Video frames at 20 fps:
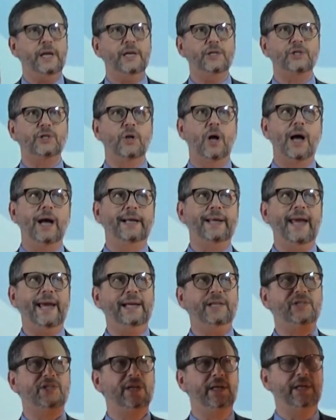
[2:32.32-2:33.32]
is not
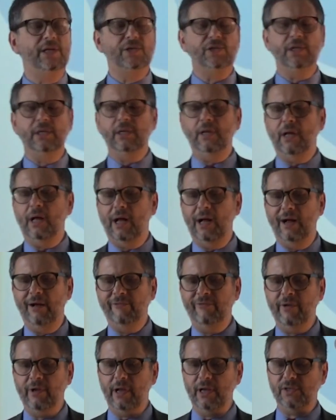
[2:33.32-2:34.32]
a citizen
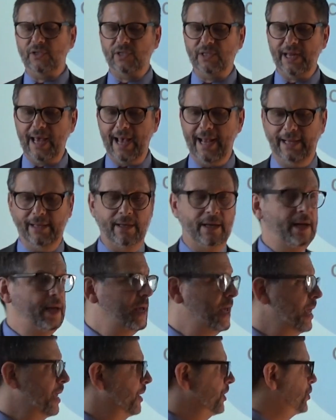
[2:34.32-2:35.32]
of a state.
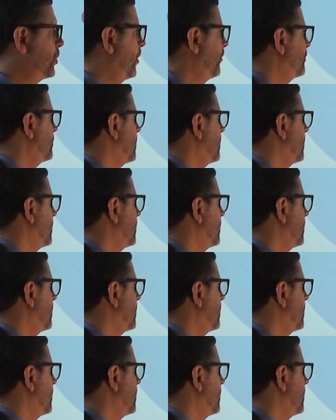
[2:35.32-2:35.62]
So if